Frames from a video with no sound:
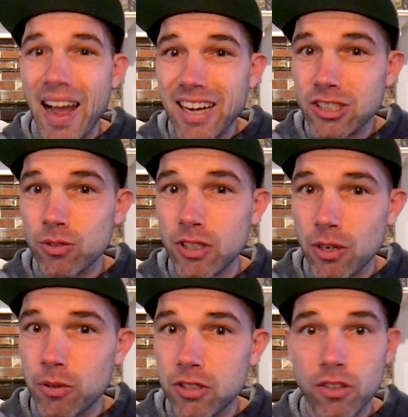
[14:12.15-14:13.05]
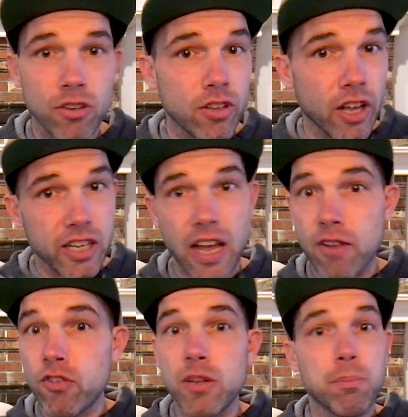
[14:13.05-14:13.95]
actually going to learn, like
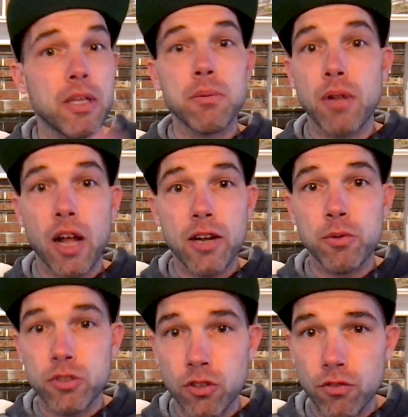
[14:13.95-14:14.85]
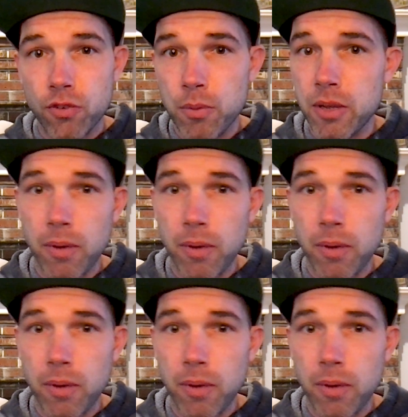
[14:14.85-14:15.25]
every B block will do for me,